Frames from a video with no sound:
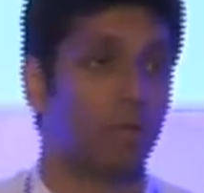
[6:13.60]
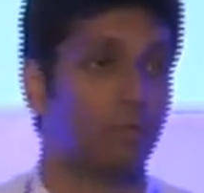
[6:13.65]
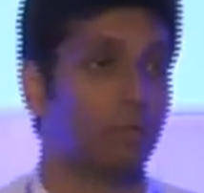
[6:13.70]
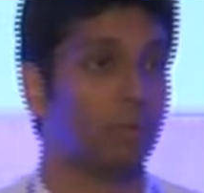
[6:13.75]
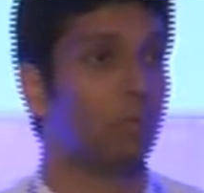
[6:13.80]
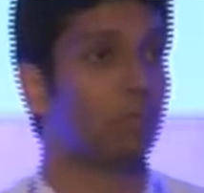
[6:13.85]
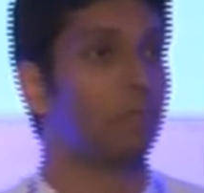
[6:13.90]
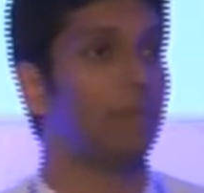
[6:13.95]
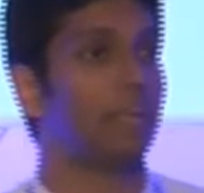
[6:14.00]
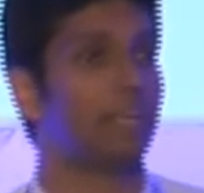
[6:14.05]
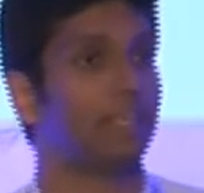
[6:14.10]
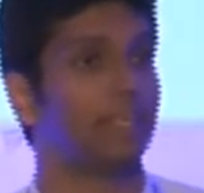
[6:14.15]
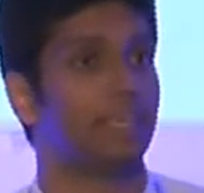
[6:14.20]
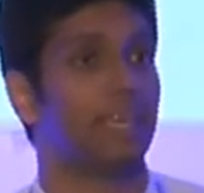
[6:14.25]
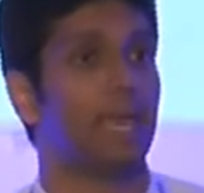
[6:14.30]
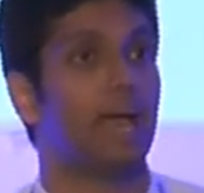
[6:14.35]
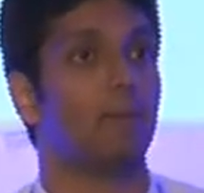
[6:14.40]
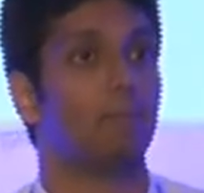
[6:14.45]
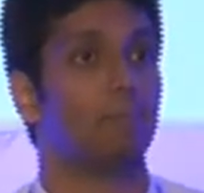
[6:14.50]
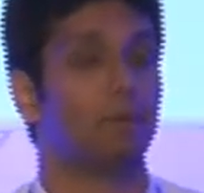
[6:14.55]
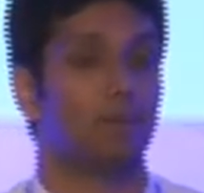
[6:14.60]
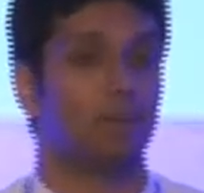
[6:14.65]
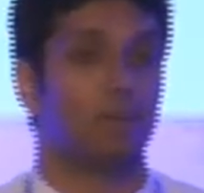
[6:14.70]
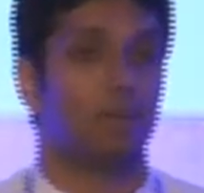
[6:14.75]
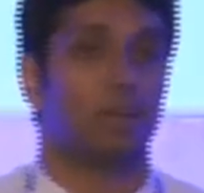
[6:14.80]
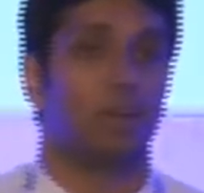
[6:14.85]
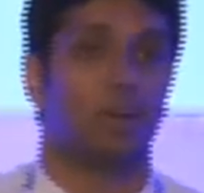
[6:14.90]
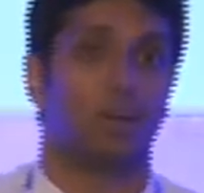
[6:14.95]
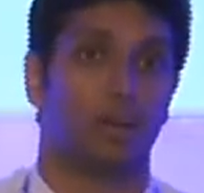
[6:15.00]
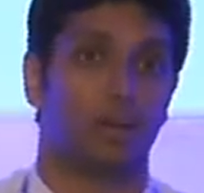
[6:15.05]
we were making the
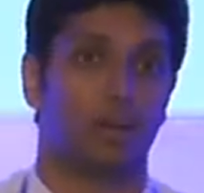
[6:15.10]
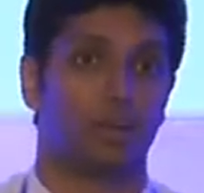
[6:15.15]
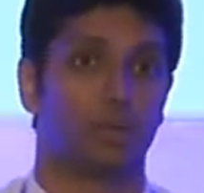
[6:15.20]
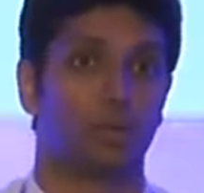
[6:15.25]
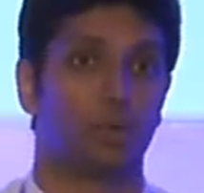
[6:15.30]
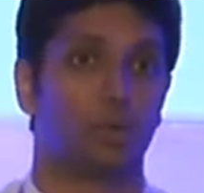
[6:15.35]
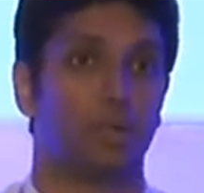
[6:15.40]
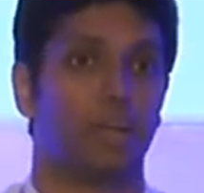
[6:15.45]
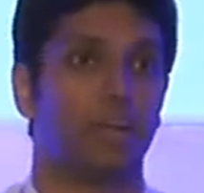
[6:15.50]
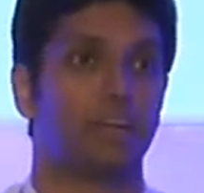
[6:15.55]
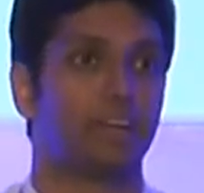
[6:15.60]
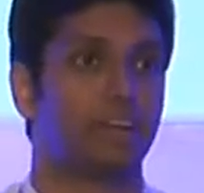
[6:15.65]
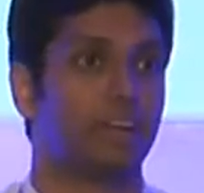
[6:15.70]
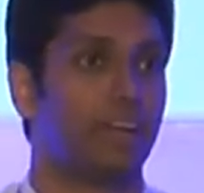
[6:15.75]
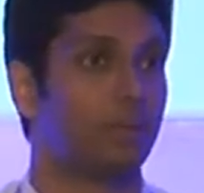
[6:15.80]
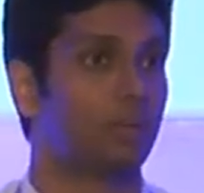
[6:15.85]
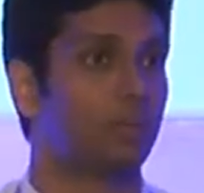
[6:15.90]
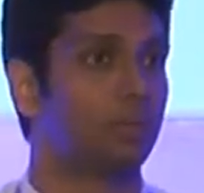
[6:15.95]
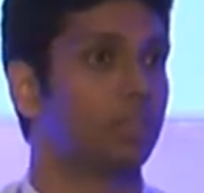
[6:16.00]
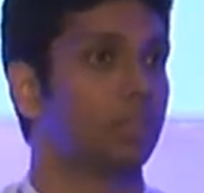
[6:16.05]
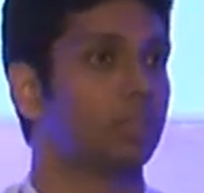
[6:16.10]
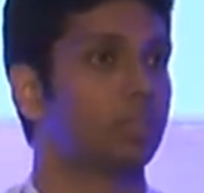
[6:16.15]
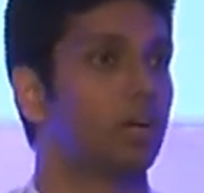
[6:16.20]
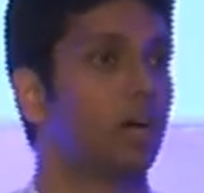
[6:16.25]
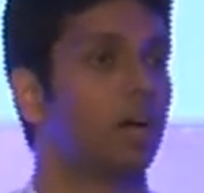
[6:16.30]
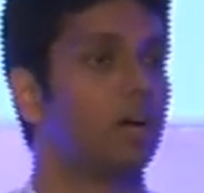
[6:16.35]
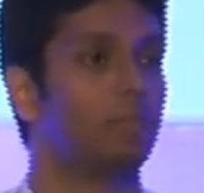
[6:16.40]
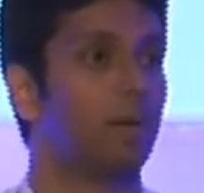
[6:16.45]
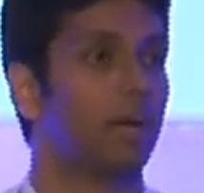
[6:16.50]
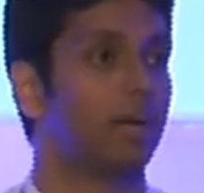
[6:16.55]
app to integrate with a
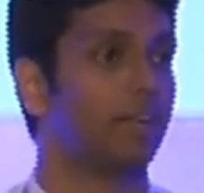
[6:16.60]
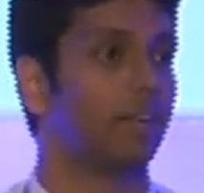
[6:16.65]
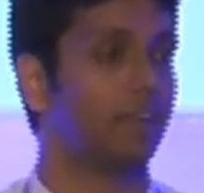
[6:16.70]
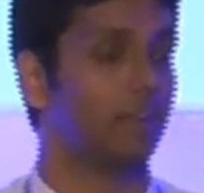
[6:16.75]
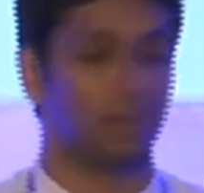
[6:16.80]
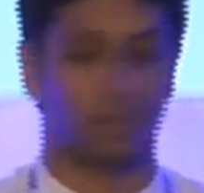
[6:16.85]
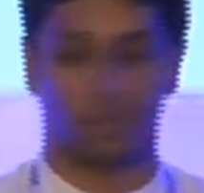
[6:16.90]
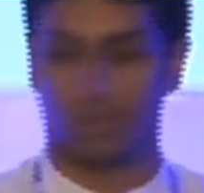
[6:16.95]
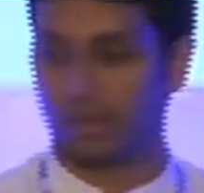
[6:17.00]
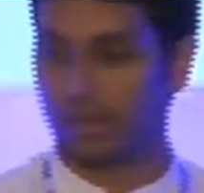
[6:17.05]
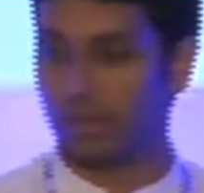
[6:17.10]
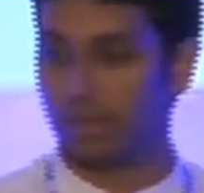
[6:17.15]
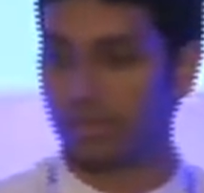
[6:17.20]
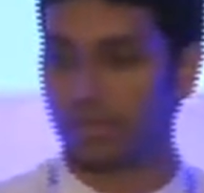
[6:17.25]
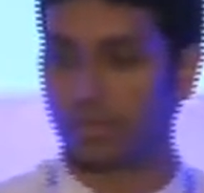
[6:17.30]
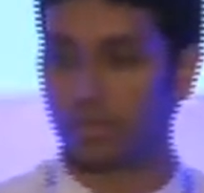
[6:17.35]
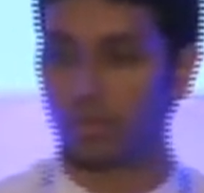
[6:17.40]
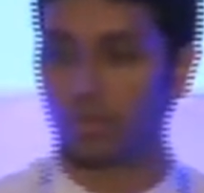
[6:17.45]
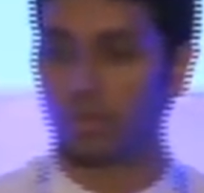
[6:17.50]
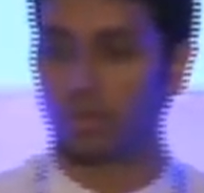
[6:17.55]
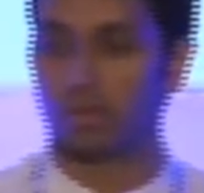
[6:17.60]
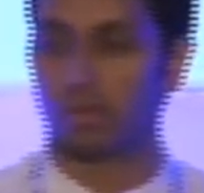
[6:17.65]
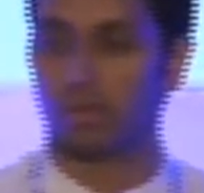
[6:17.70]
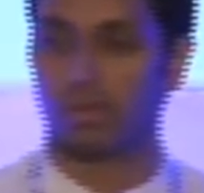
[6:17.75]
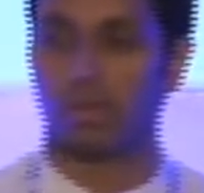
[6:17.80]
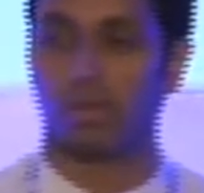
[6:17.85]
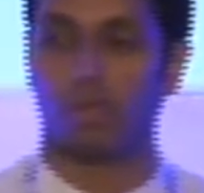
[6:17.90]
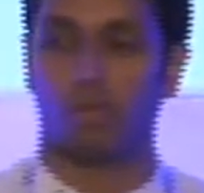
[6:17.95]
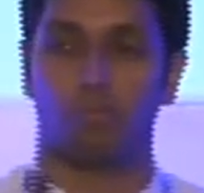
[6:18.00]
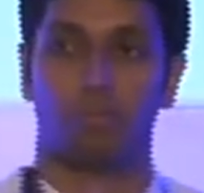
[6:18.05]
third-party tool
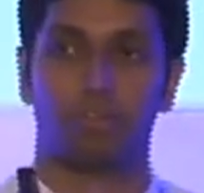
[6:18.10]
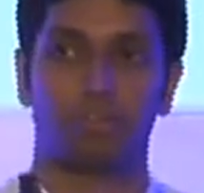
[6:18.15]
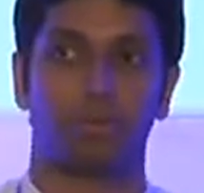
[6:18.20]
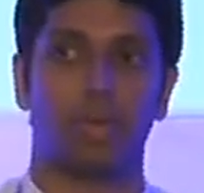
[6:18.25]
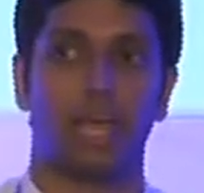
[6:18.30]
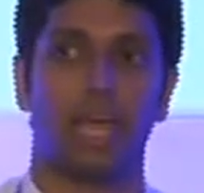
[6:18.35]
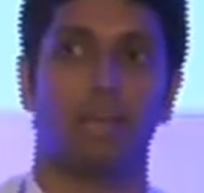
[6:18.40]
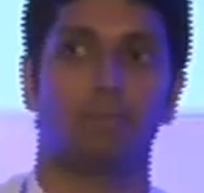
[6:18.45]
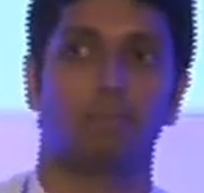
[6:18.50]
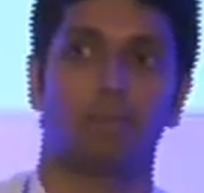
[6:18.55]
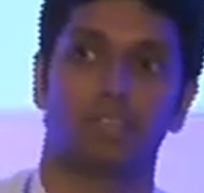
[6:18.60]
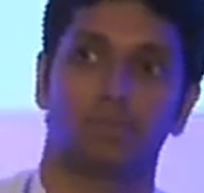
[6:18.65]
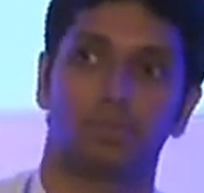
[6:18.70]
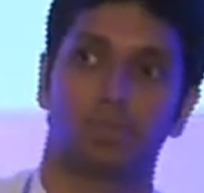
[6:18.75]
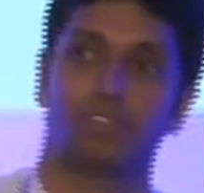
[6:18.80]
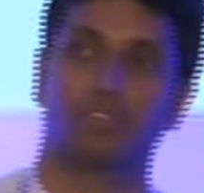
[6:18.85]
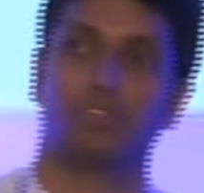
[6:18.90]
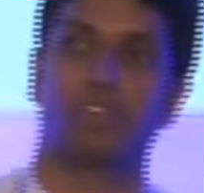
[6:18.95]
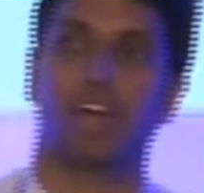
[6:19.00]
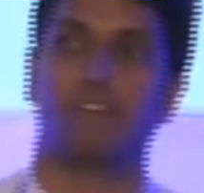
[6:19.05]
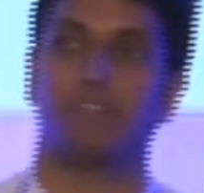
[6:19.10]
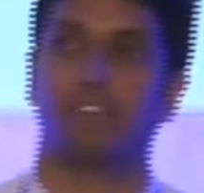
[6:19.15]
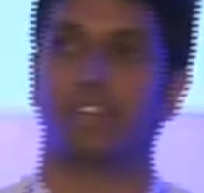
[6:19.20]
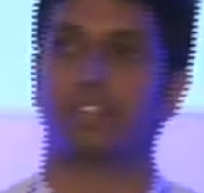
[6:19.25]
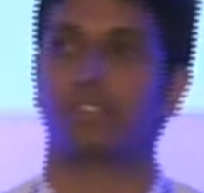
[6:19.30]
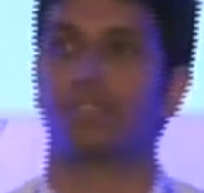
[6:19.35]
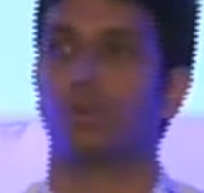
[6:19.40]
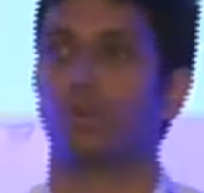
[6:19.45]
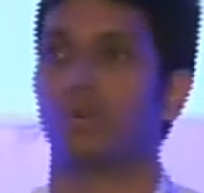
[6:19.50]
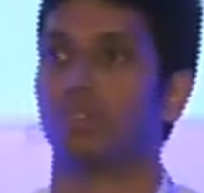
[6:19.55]
which would help us with
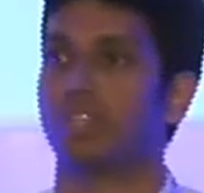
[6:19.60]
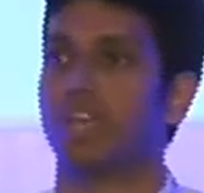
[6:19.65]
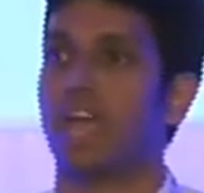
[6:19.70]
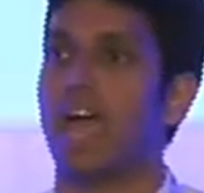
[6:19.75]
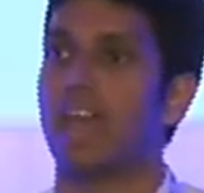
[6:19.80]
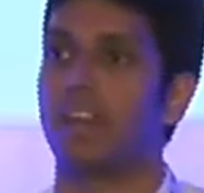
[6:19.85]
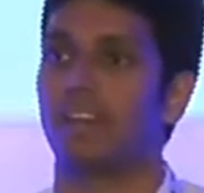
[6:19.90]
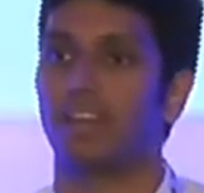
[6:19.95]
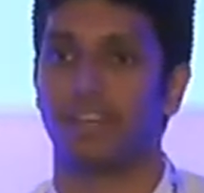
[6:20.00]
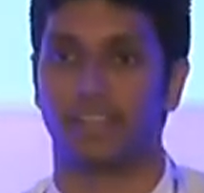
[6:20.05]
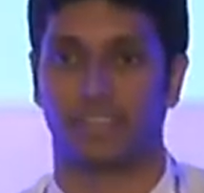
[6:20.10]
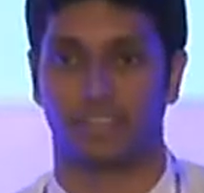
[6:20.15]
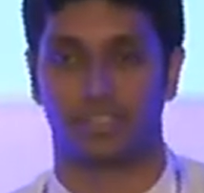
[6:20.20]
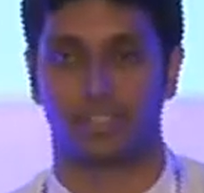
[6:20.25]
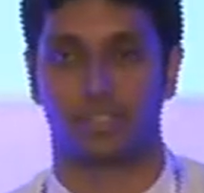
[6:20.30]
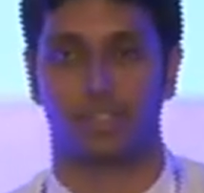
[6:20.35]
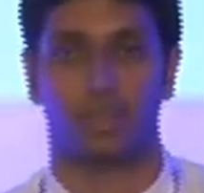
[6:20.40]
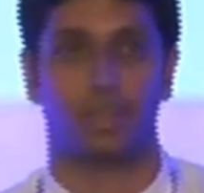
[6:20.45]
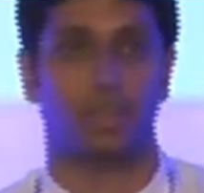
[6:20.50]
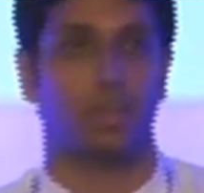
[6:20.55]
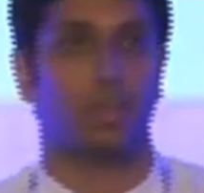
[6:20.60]
traffic source analytics.